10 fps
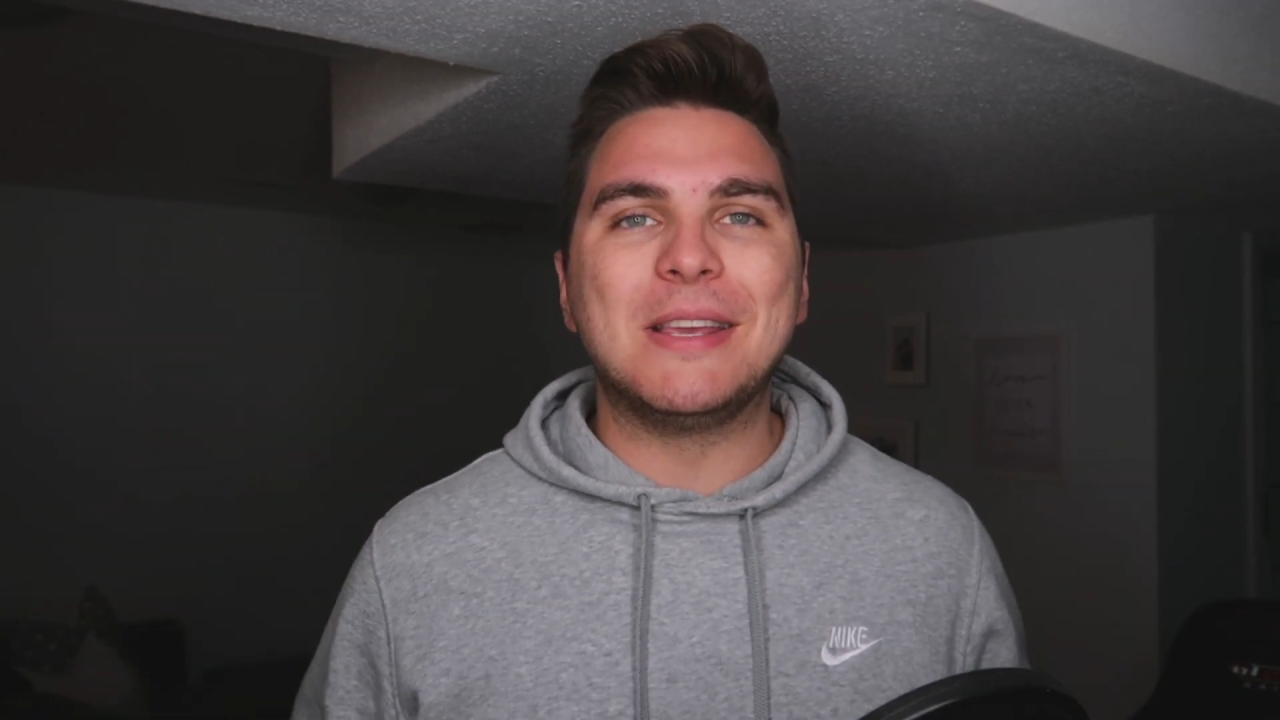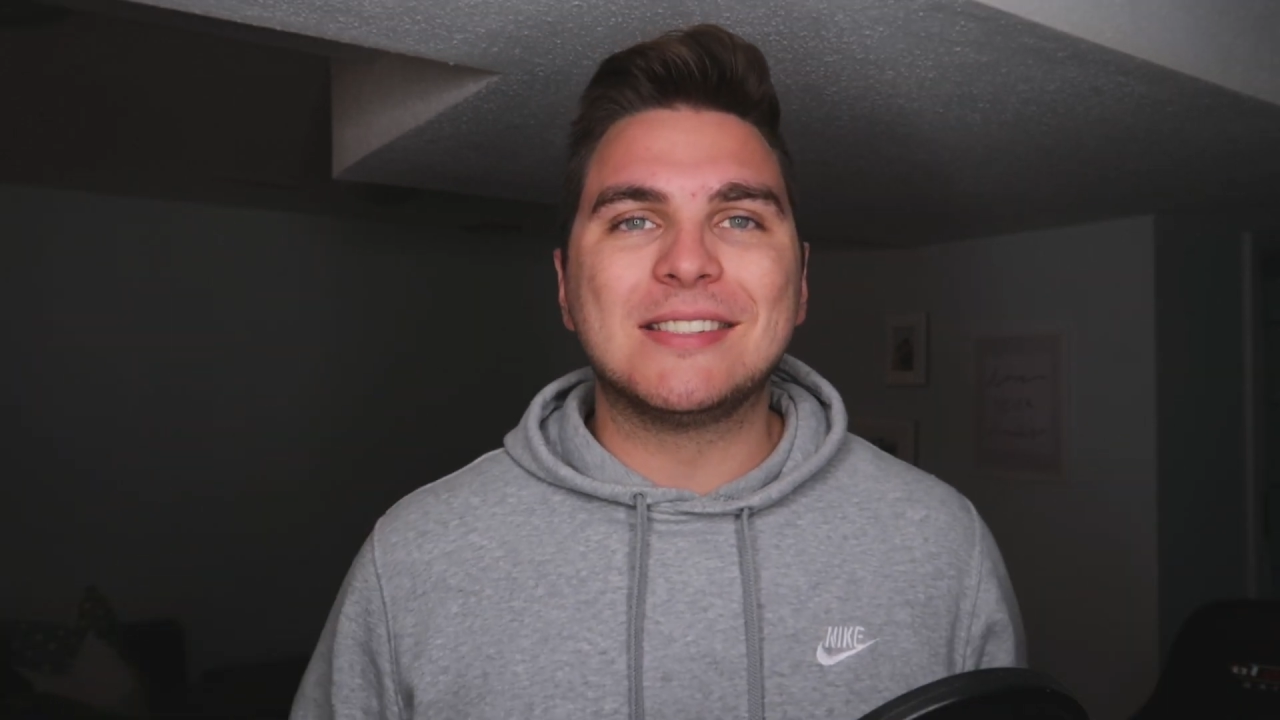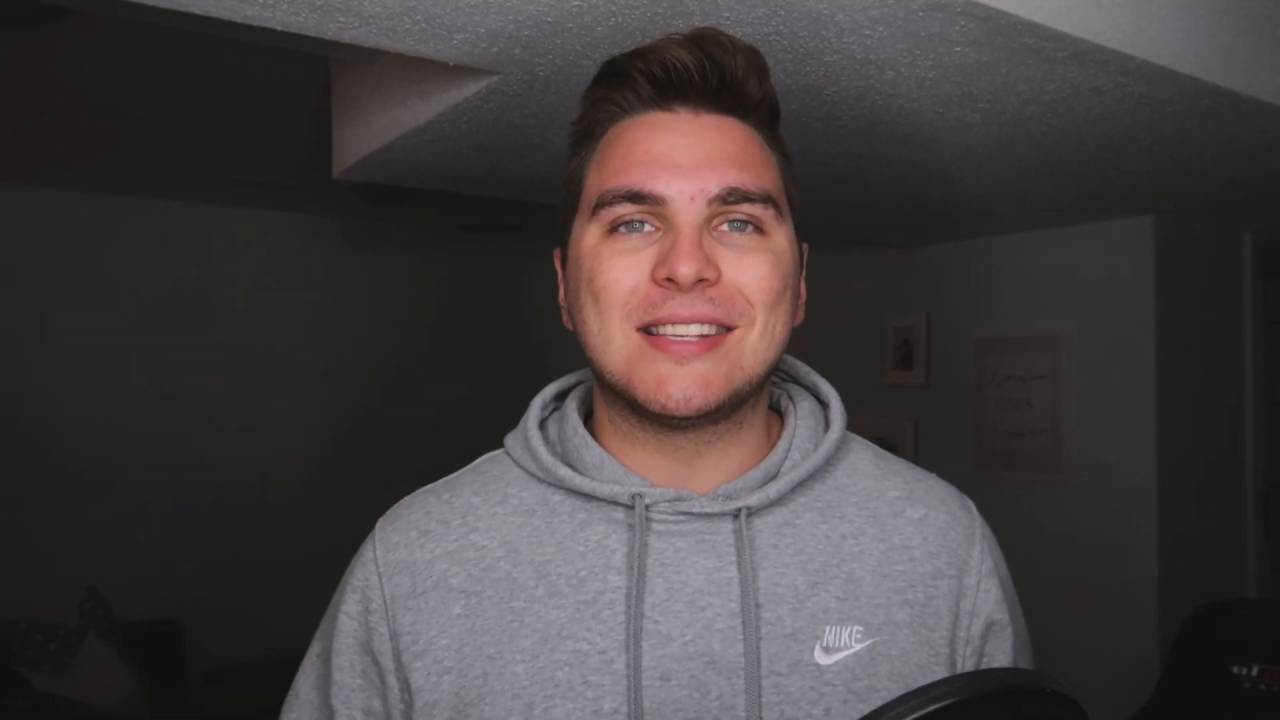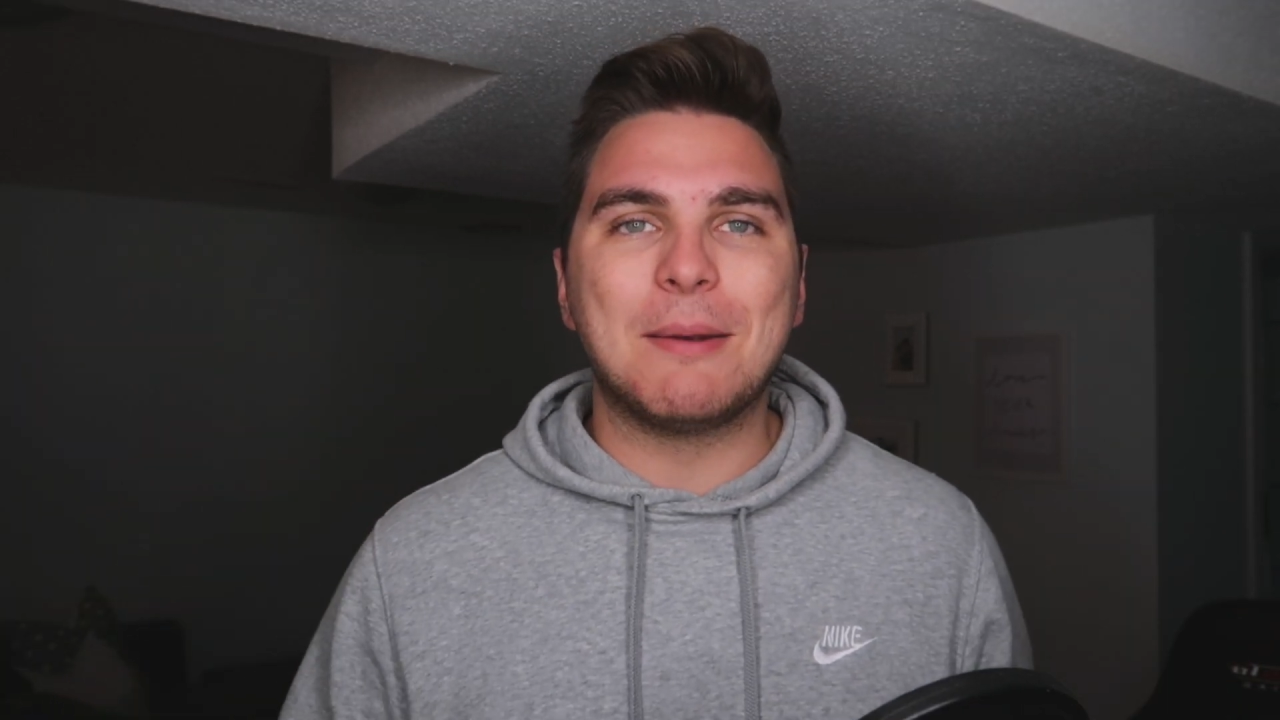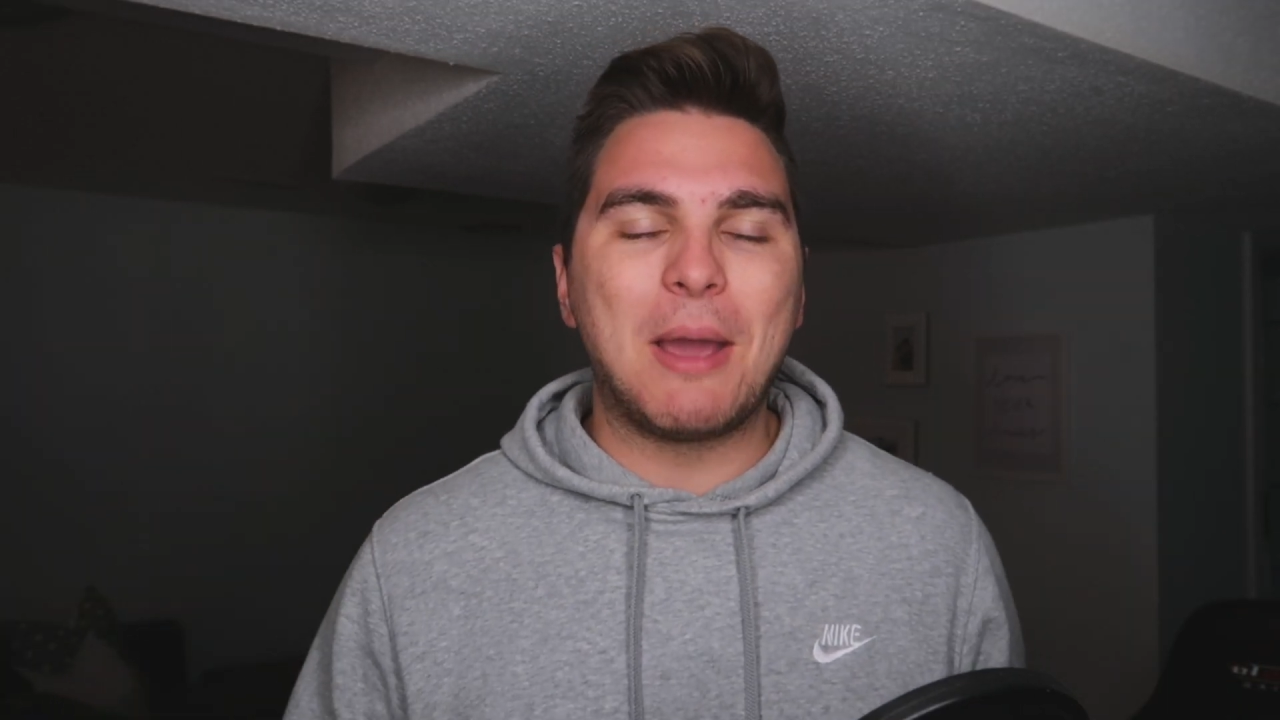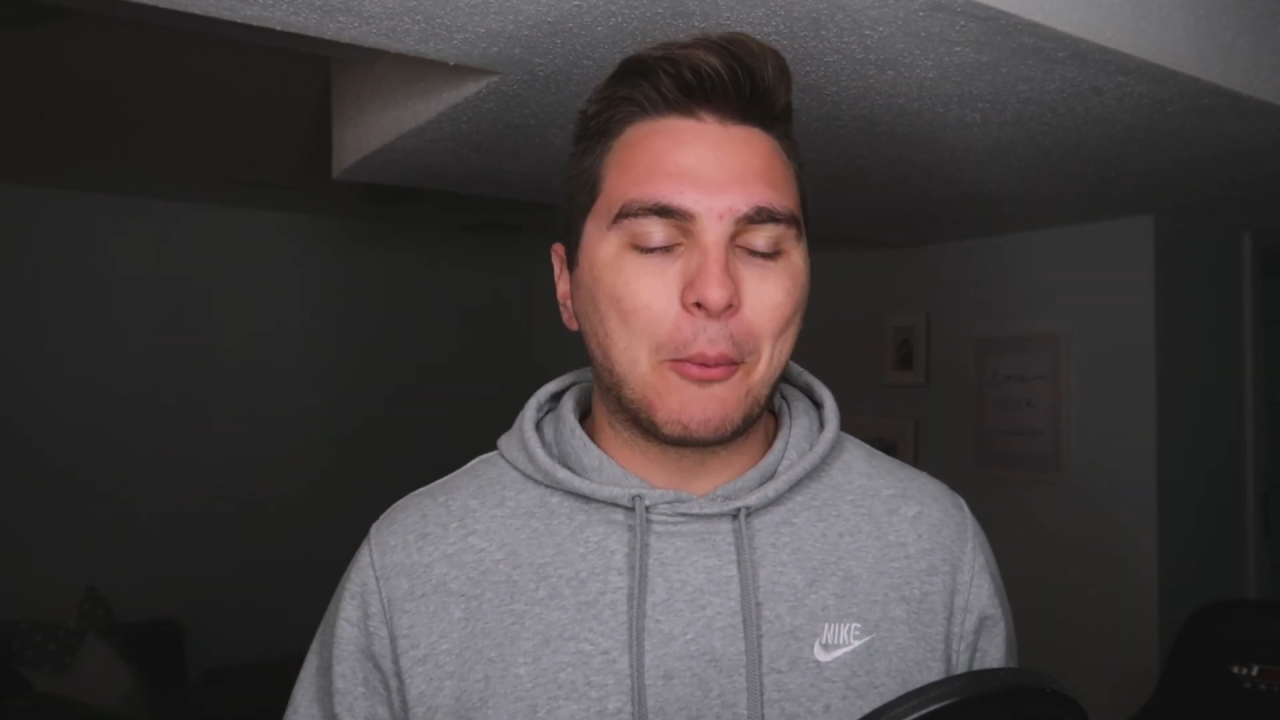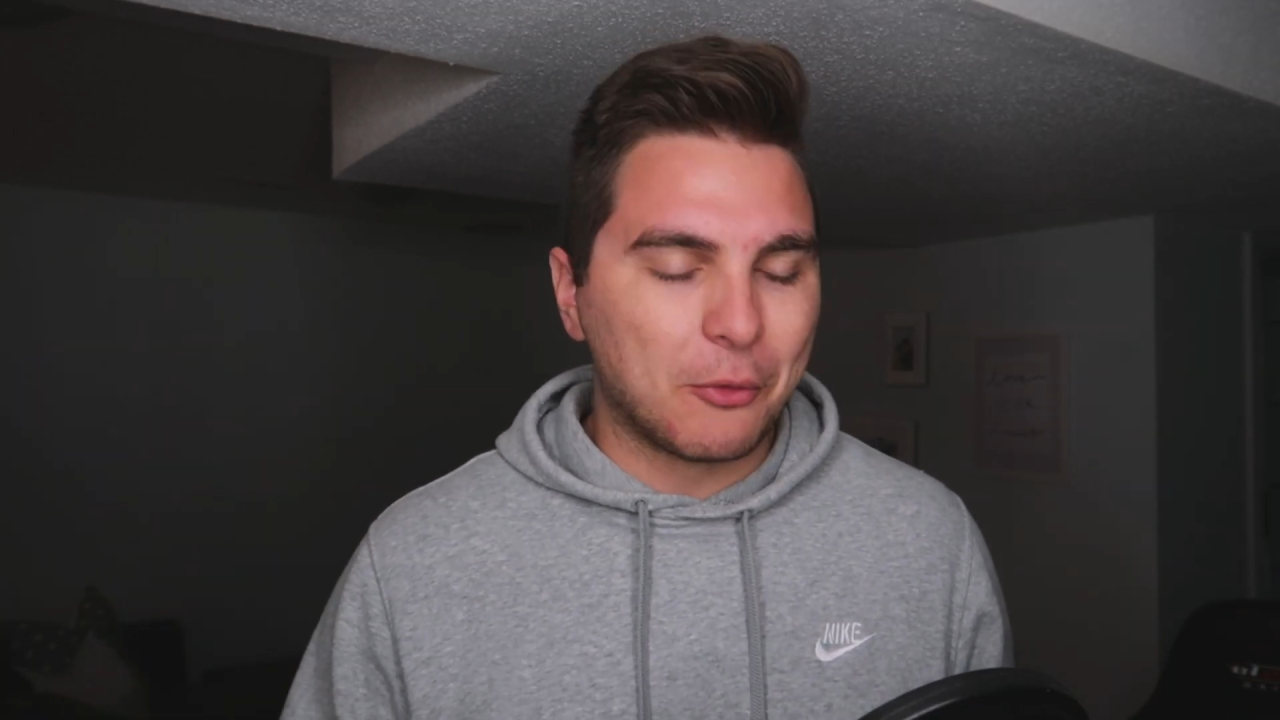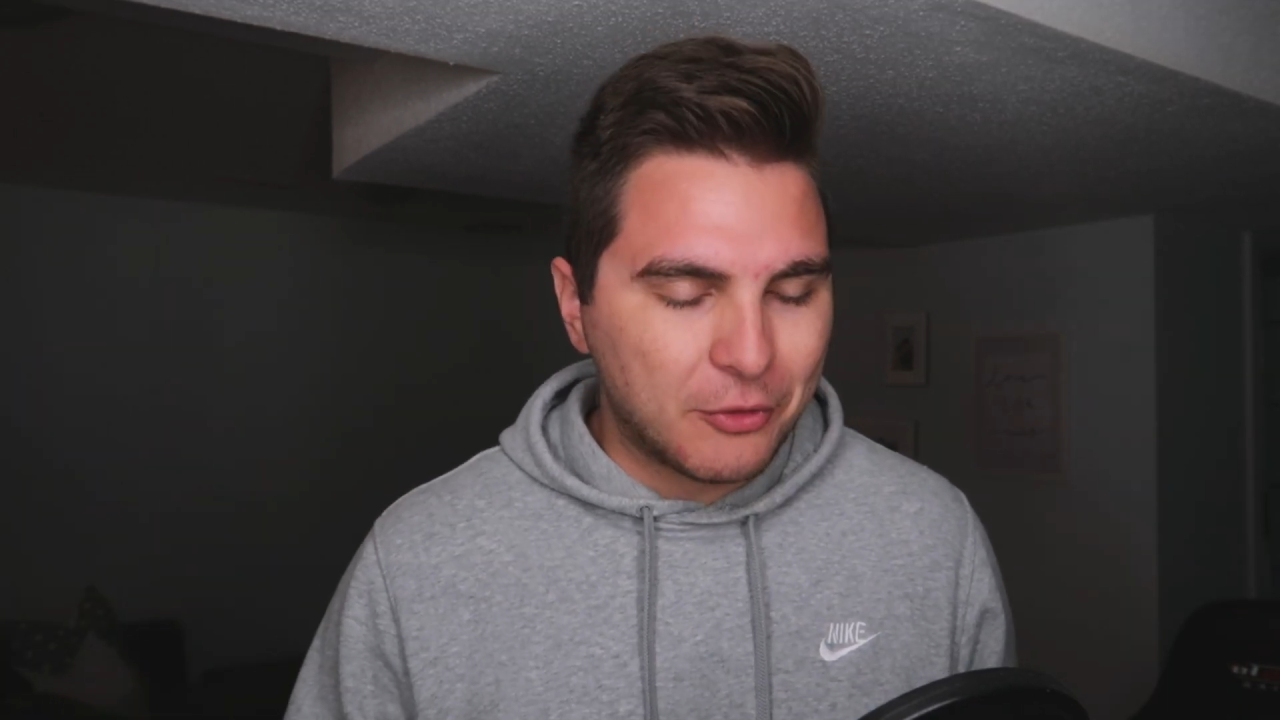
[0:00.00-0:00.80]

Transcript: being said, man,